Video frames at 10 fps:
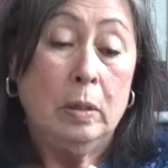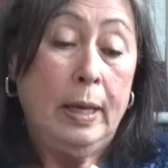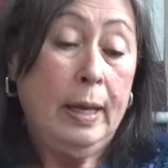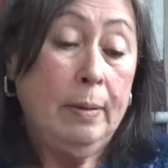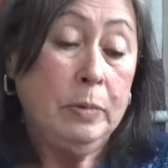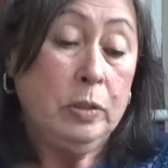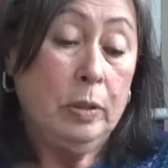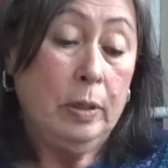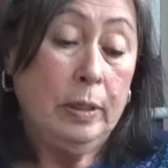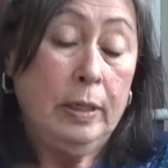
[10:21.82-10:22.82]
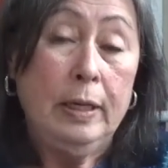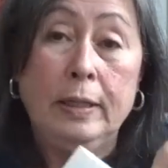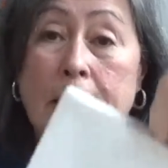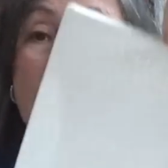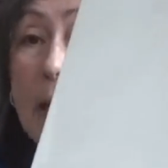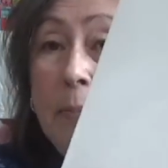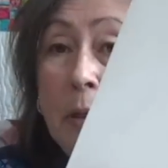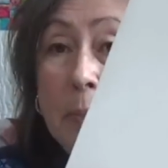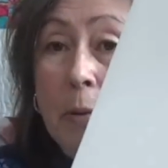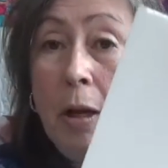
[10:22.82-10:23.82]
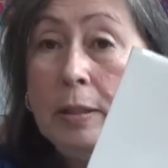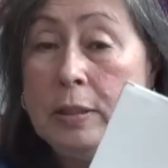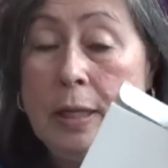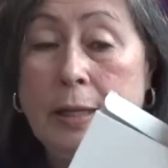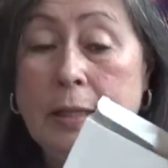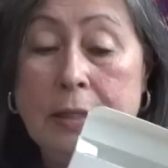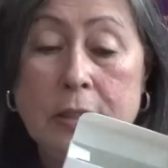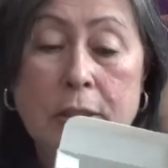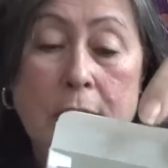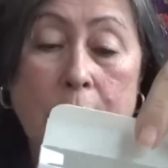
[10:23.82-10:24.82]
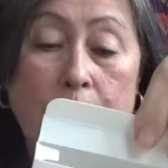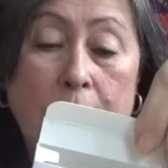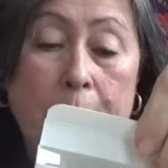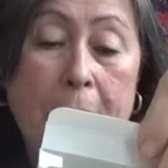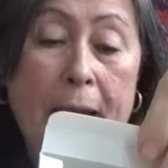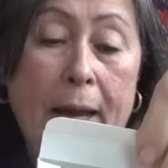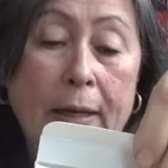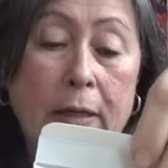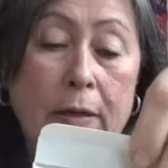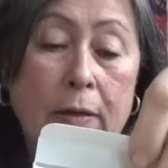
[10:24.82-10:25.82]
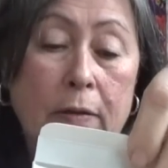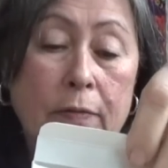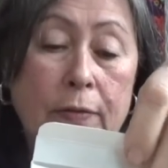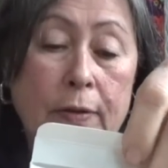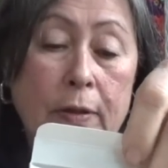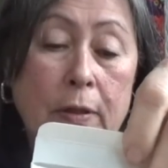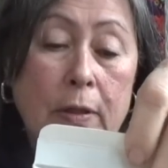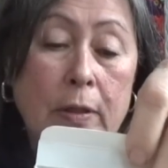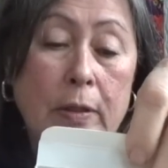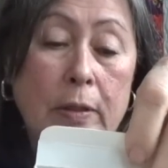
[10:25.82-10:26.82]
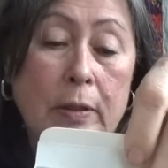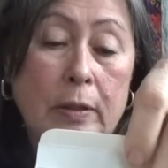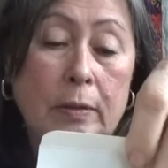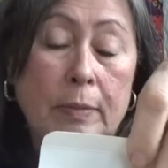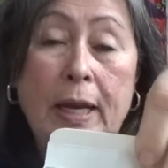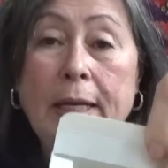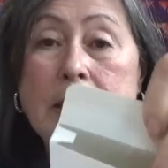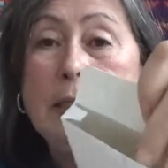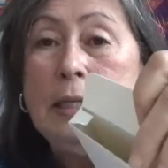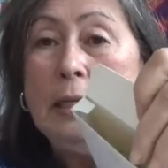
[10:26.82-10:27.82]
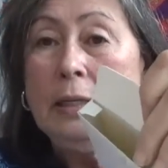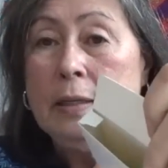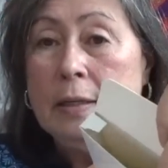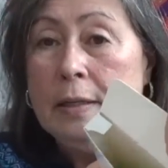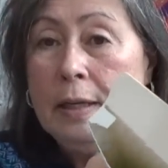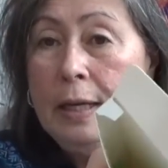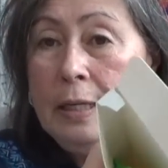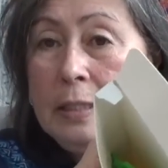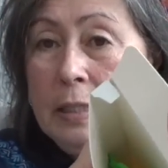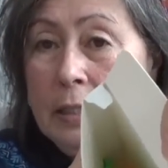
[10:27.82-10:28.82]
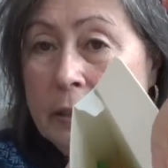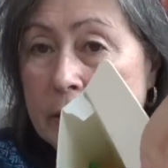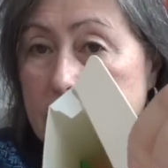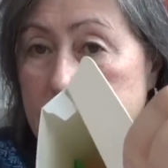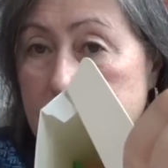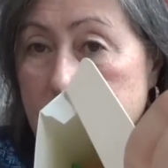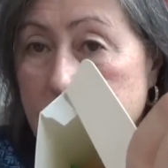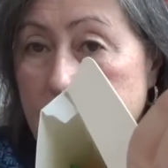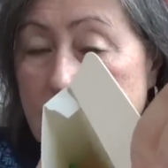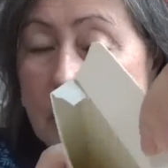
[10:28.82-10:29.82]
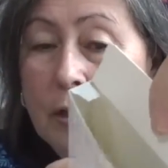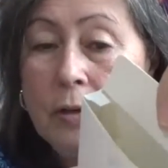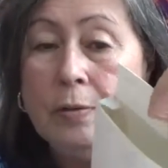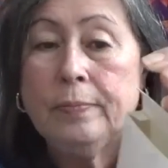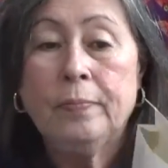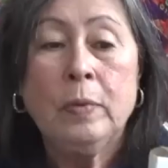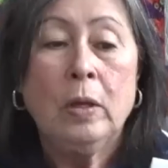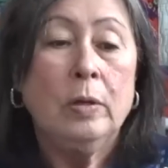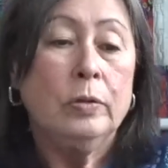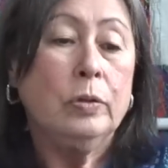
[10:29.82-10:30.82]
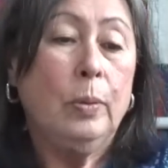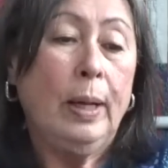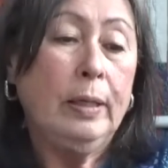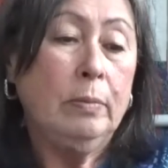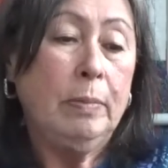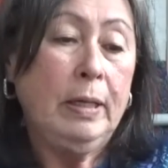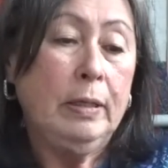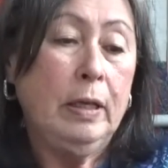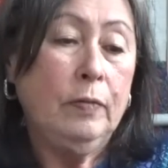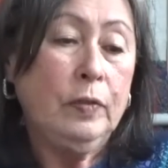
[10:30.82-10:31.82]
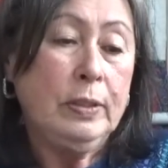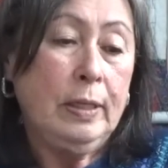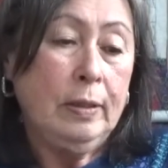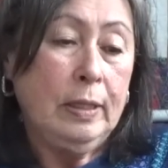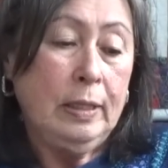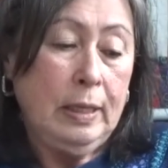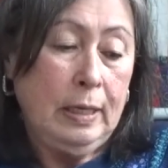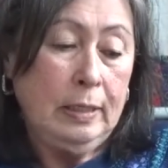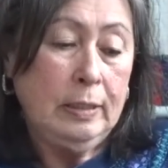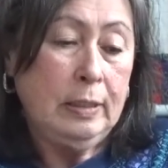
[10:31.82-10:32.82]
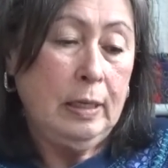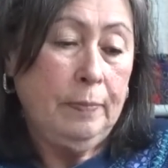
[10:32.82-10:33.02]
Amazon, and they came in a box like this with a pack of 18 little scissors in there so I could make gifts and the things.